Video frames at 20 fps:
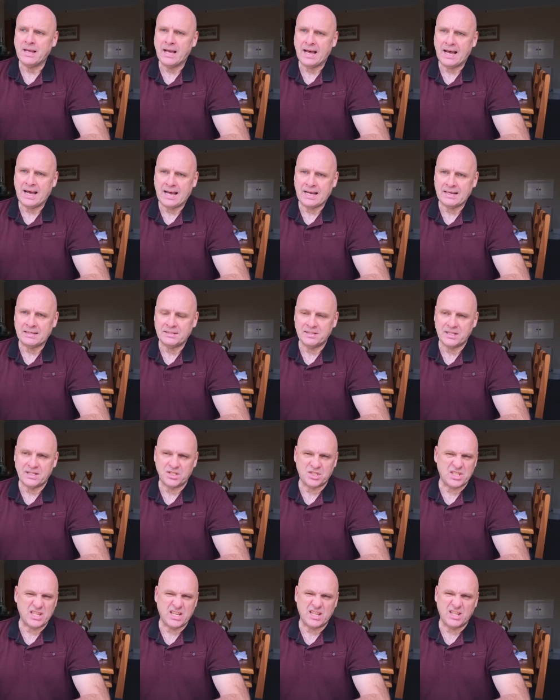And
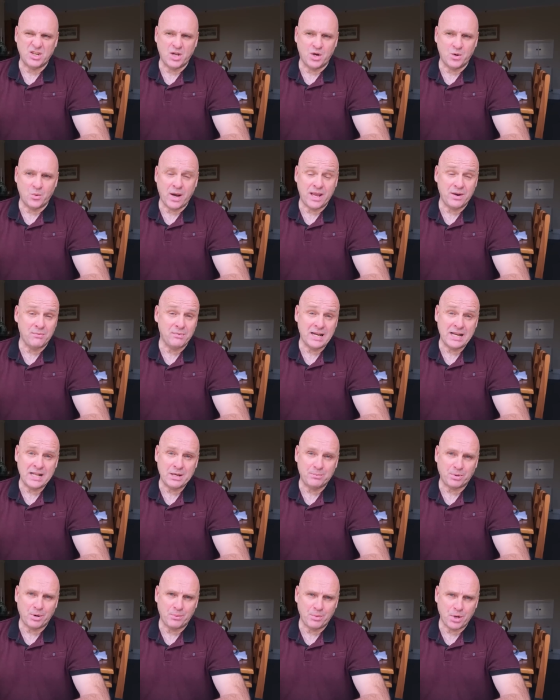it's in no way really a
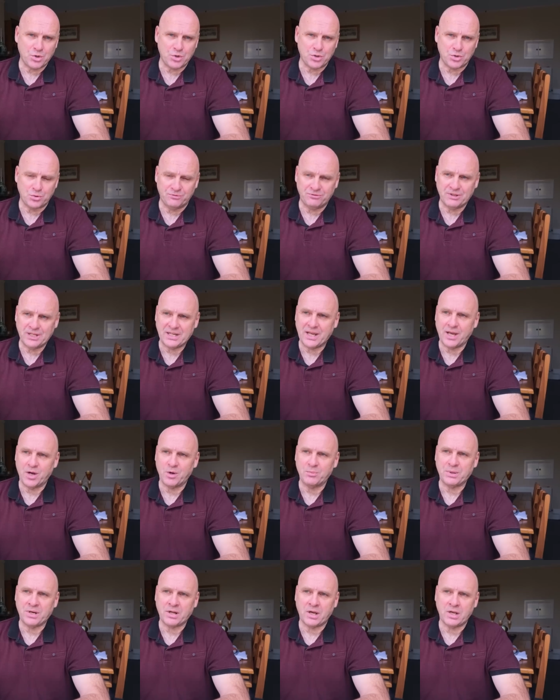promotional video,
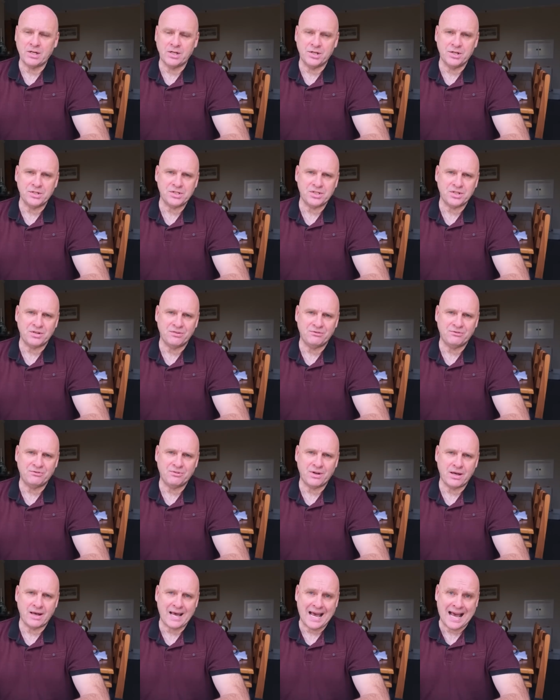but I learned of
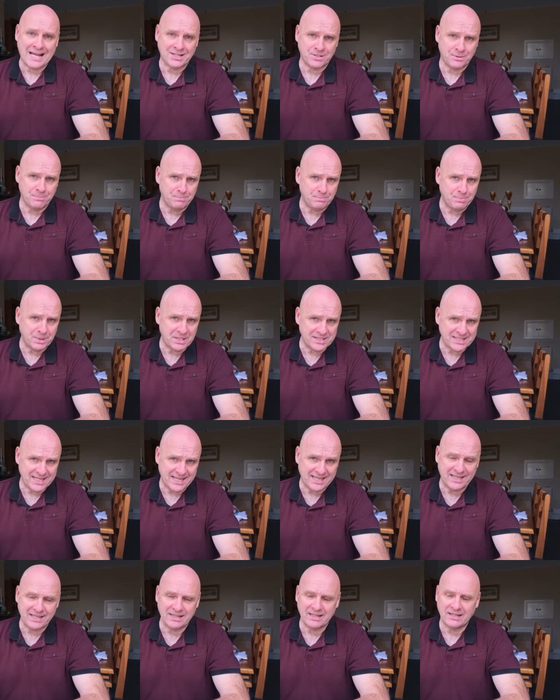uh, Adam
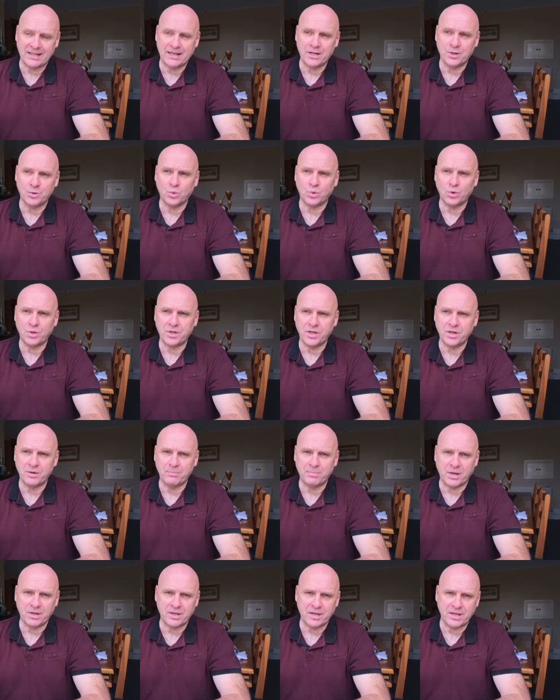particularly, an all year
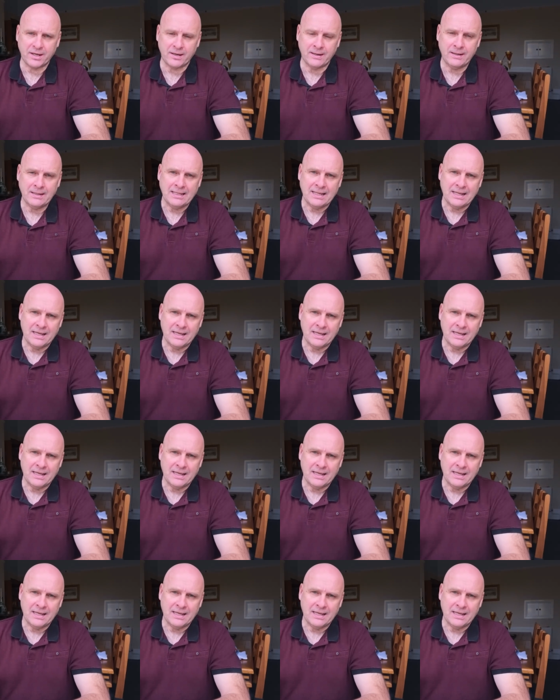biker,